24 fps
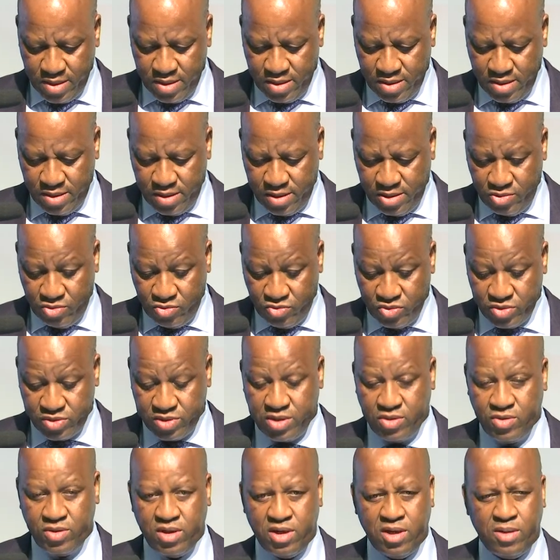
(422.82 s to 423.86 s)
who's
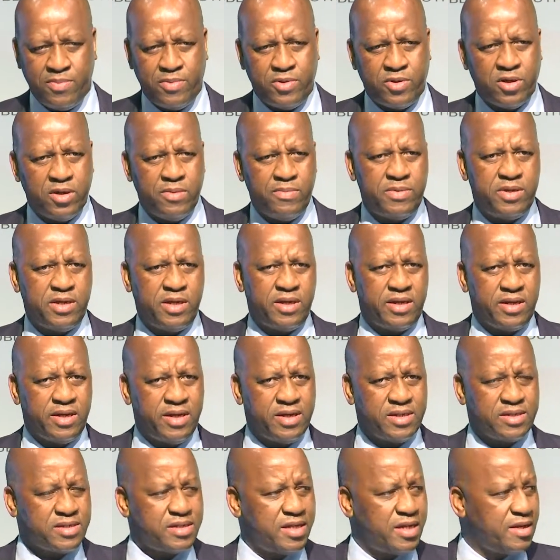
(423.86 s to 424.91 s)
our Program
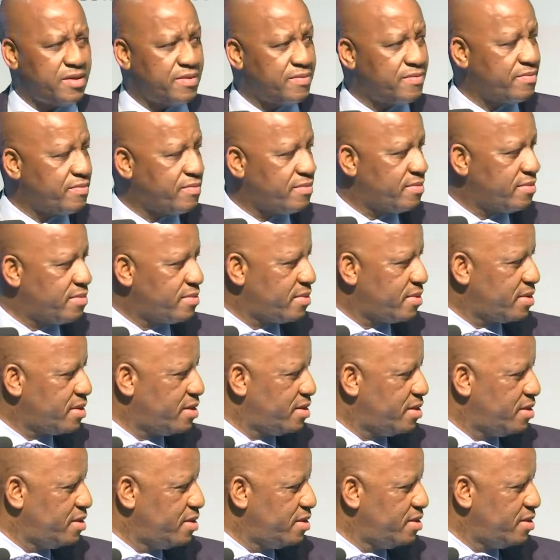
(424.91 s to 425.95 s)
Director,
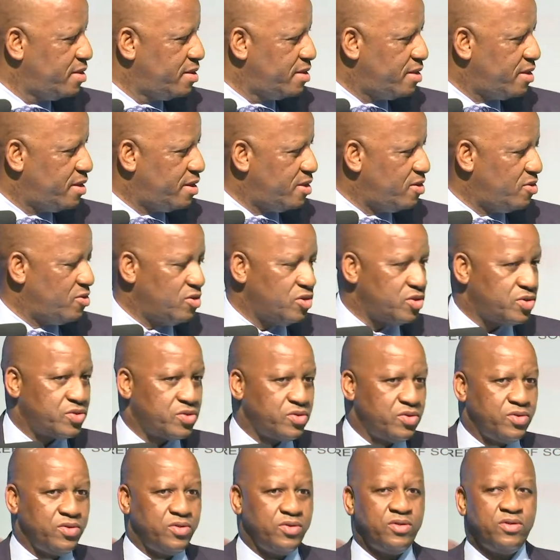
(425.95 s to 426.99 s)
and
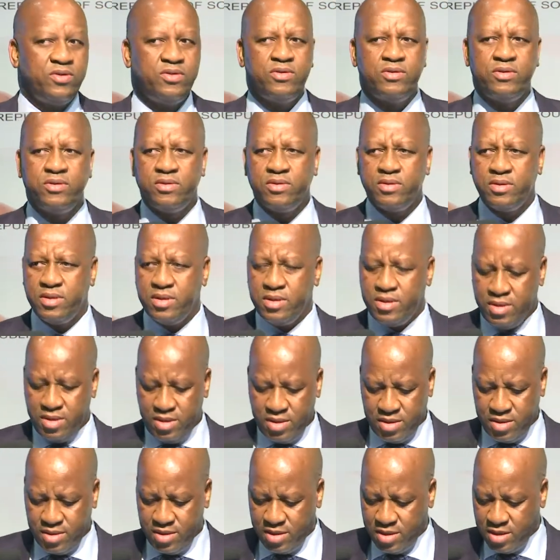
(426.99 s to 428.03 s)
also
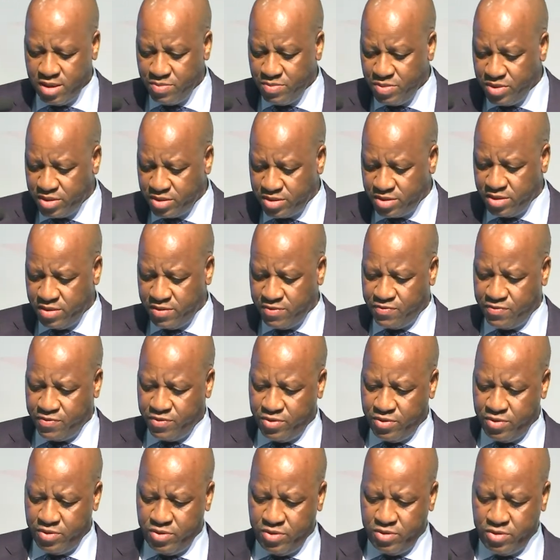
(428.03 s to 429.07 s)
the MEC
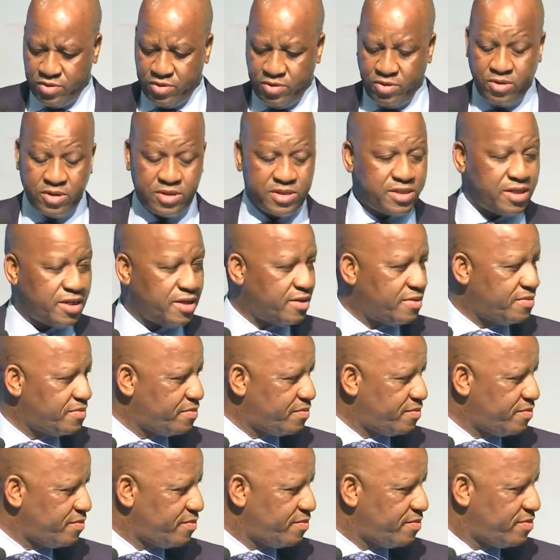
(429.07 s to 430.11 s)
for Kokta
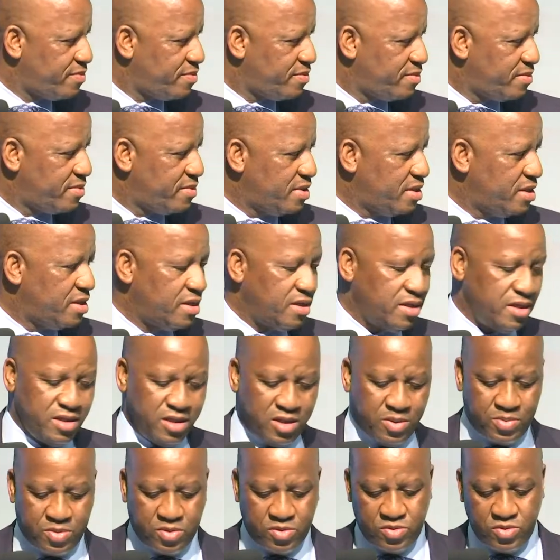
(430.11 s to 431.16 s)
in
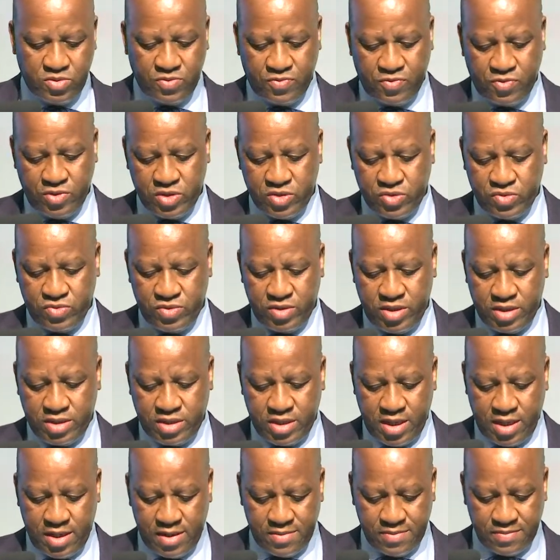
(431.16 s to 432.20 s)
the province of
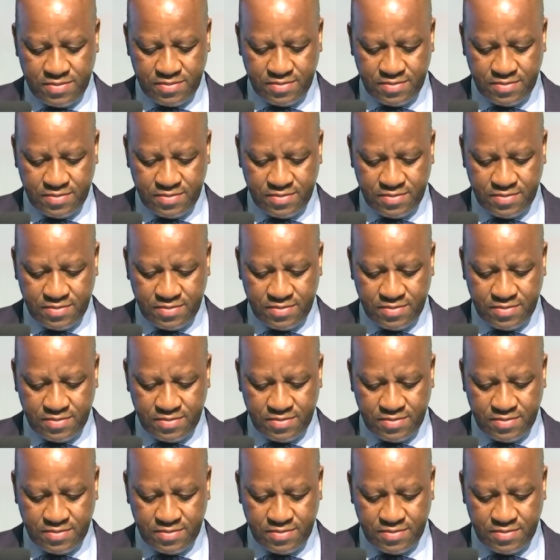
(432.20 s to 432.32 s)
KwaZulu-Natal.